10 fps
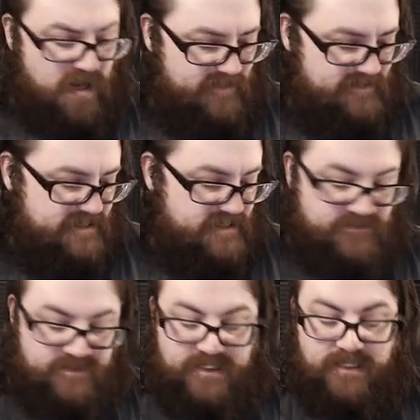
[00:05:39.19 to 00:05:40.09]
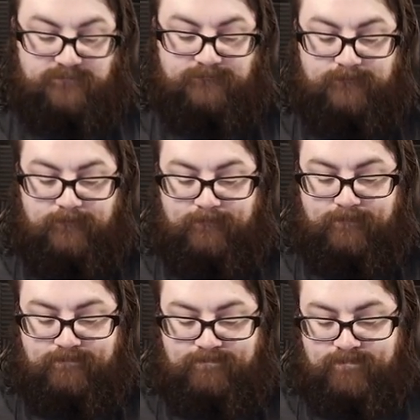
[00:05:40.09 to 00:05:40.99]
I think is what it's called.
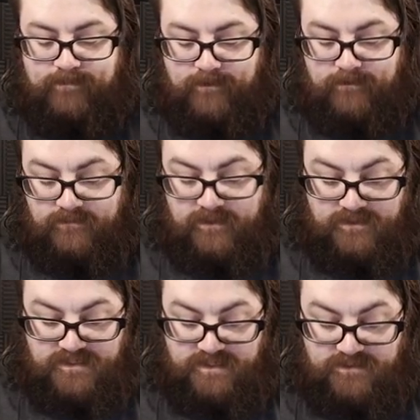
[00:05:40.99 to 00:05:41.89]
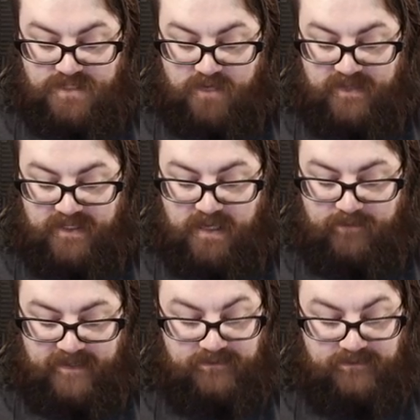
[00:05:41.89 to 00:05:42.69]
Yeah, just the sharpening compound.